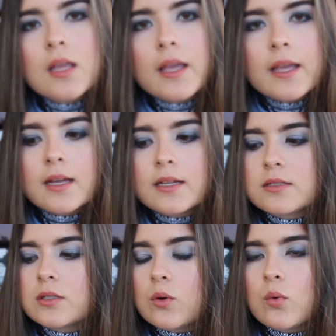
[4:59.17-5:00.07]

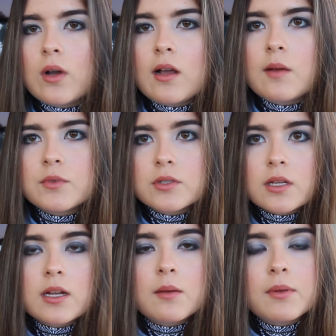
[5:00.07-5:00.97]
And I'm just
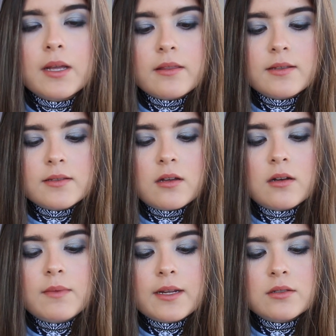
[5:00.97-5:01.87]
gonna apply this
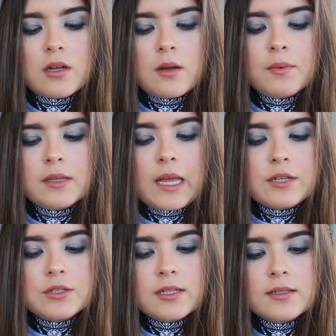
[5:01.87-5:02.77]
on my top
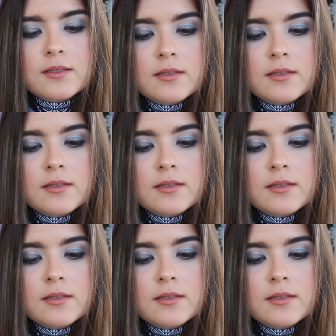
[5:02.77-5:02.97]
lashes.